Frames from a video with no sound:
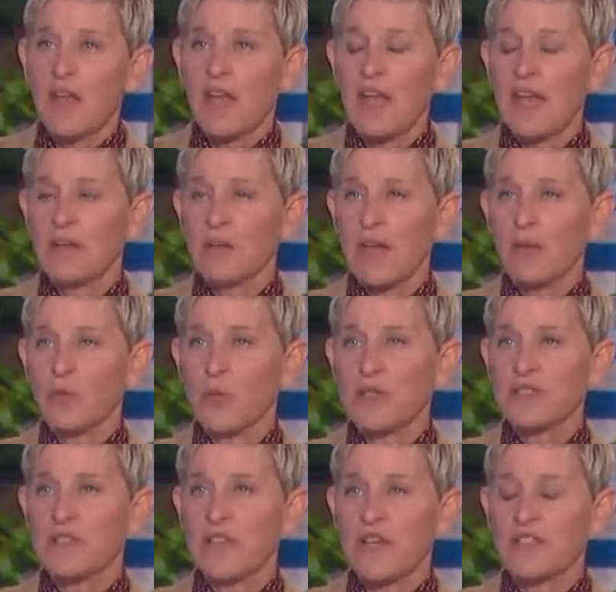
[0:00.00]
And, and
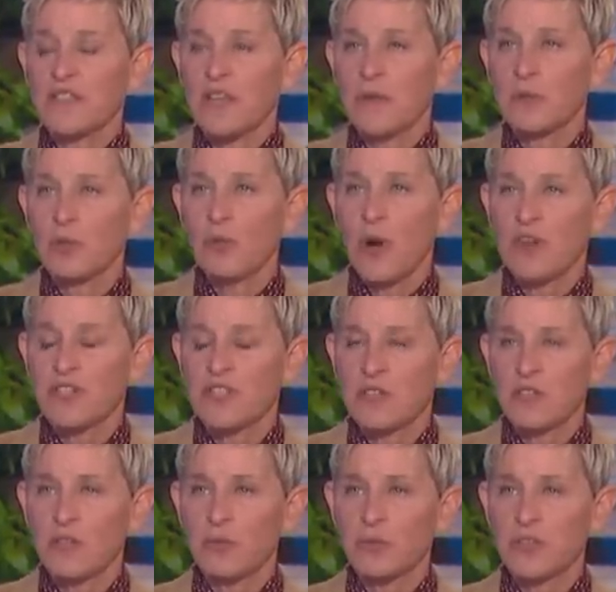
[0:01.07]
when's the last time you watched it
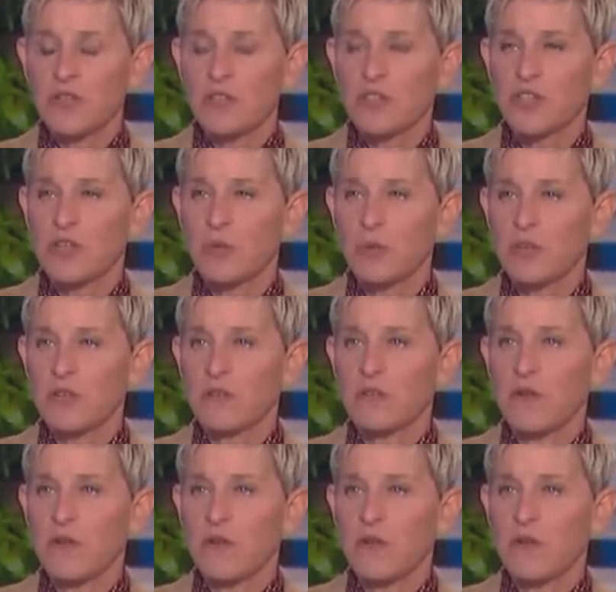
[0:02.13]
and who was on the show with you?